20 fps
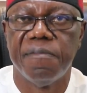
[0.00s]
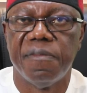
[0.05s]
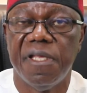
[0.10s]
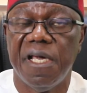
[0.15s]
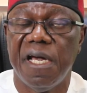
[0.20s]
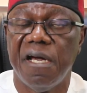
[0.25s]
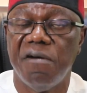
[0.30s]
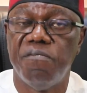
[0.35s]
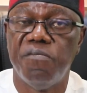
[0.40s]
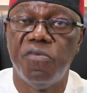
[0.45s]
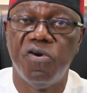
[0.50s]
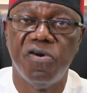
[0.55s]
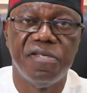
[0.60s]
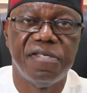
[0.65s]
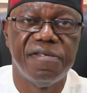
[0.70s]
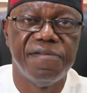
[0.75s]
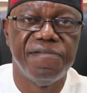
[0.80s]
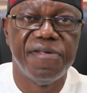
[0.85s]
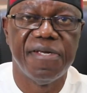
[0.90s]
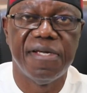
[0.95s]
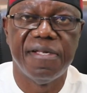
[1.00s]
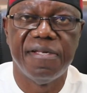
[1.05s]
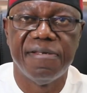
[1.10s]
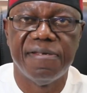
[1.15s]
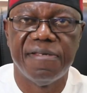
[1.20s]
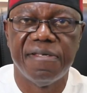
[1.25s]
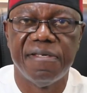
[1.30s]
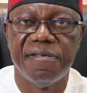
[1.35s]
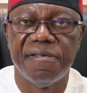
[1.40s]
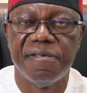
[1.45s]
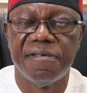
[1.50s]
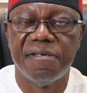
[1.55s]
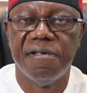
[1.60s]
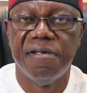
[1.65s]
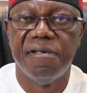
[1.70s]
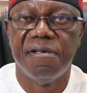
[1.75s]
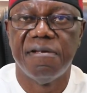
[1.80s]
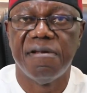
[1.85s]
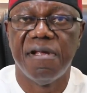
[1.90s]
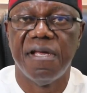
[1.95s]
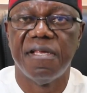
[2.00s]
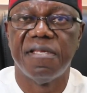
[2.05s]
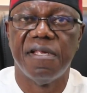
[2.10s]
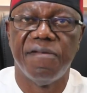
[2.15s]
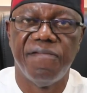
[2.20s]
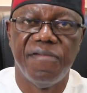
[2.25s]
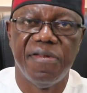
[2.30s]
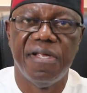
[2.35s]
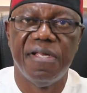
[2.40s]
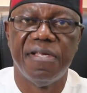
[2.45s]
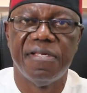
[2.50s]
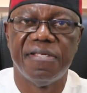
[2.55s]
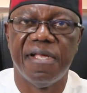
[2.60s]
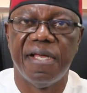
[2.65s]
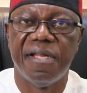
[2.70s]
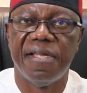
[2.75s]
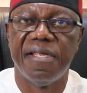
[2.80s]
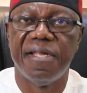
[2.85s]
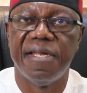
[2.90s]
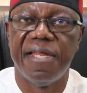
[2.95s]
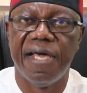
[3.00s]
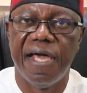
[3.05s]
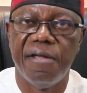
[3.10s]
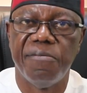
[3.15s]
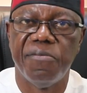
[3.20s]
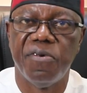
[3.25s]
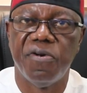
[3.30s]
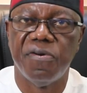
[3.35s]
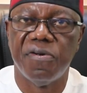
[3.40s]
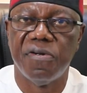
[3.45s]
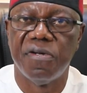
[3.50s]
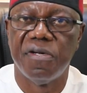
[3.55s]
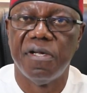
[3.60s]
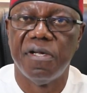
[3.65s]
They have more severe disease. There's evidence that they die more.